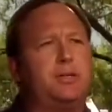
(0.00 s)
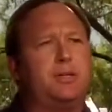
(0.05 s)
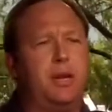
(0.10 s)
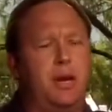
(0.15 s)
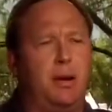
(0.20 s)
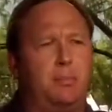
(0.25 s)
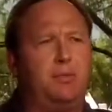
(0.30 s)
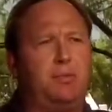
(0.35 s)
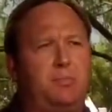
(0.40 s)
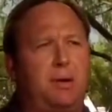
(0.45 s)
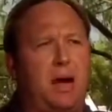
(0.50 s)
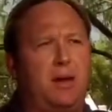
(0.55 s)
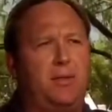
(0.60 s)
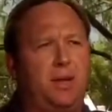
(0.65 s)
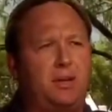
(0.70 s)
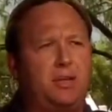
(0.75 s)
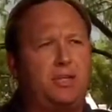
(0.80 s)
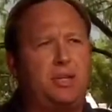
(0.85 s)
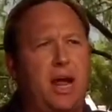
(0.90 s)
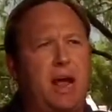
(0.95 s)
attempt by
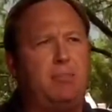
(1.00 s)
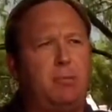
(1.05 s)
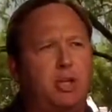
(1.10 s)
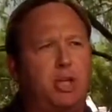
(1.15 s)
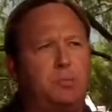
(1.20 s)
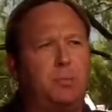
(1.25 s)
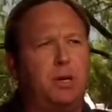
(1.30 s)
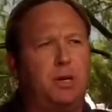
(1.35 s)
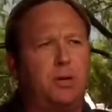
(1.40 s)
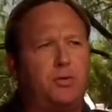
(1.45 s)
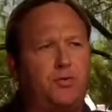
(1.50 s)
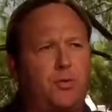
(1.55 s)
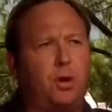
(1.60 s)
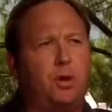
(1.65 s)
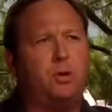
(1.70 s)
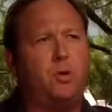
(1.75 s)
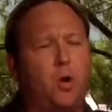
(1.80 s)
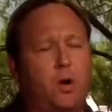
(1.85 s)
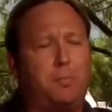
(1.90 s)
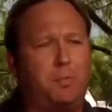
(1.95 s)
the establishment
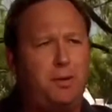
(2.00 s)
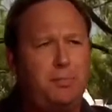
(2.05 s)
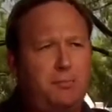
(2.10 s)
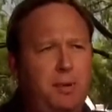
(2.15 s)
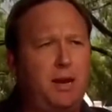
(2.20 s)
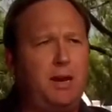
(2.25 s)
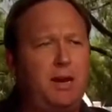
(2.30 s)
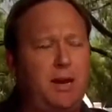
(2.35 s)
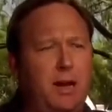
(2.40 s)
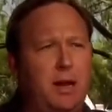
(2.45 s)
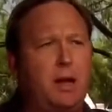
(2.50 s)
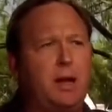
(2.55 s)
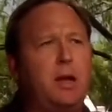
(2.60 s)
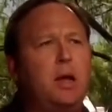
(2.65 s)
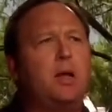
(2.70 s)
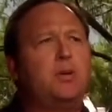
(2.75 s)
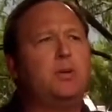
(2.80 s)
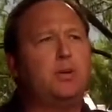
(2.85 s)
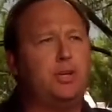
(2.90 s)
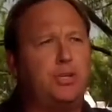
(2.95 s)
controlled corporate media
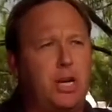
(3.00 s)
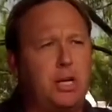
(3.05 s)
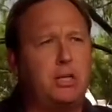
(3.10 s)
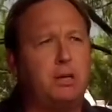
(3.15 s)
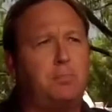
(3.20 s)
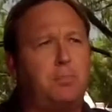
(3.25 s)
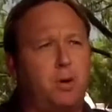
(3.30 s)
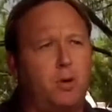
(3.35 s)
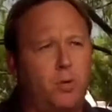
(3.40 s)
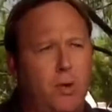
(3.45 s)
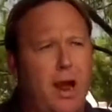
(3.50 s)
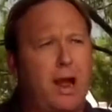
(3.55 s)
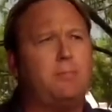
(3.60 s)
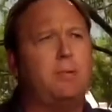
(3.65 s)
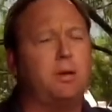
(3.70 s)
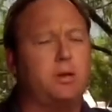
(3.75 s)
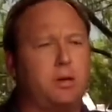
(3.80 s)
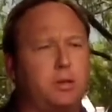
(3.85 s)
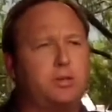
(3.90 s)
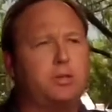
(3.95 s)
to set the
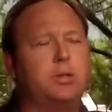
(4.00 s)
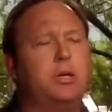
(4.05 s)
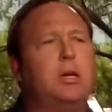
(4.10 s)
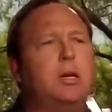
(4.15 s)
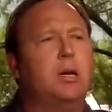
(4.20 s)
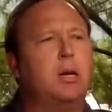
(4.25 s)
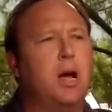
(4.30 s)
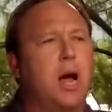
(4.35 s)
parameters